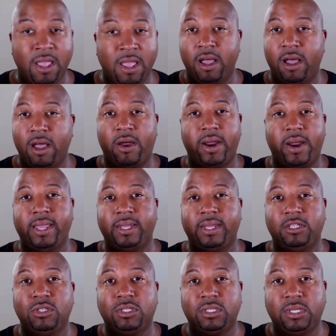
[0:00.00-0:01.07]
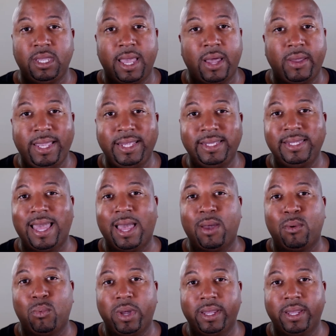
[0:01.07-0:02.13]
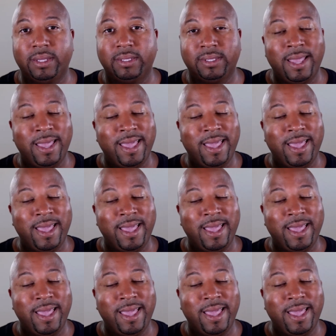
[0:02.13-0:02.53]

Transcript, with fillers: All right, and you see how easy that was.